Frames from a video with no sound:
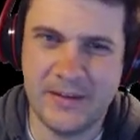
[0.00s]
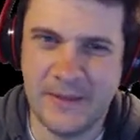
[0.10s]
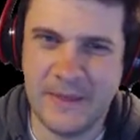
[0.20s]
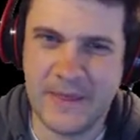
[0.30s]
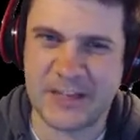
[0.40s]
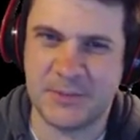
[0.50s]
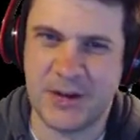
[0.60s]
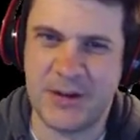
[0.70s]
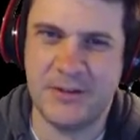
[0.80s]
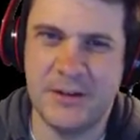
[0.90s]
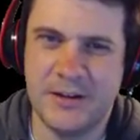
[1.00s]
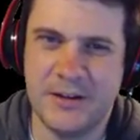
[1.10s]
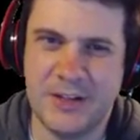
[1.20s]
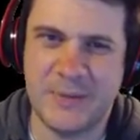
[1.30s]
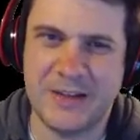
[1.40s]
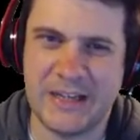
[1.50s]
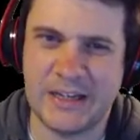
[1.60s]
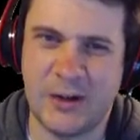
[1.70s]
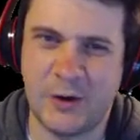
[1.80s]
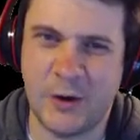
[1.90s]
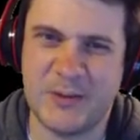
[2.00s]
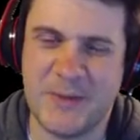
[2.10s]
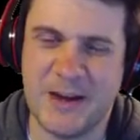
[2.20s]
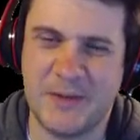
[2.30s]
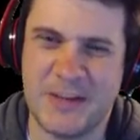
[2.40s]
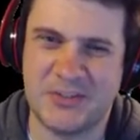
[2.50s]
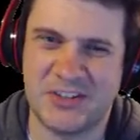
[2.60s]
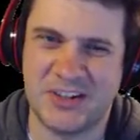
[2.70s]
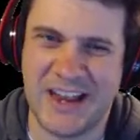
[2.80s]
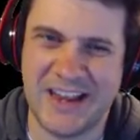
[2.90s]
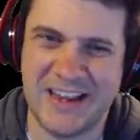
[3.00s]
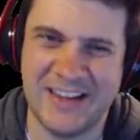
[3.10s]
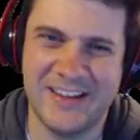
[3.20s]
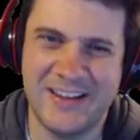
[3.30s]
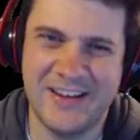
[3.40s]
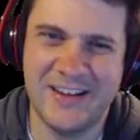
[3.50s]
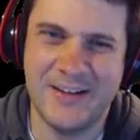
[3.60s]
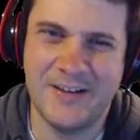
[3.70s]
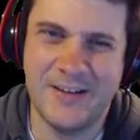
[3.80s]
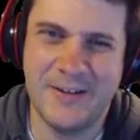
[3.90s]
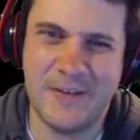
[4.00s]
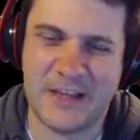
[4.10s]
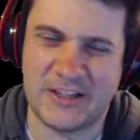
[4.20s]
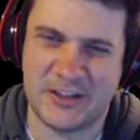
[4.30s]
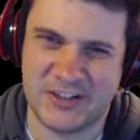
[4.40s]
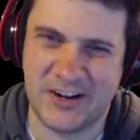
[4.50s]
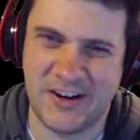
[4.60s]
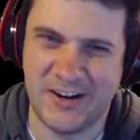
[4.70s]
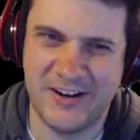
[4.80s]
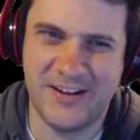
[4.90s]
Thanks, bro. You'll be getting an enormous amount of tips today. Thank you, sir.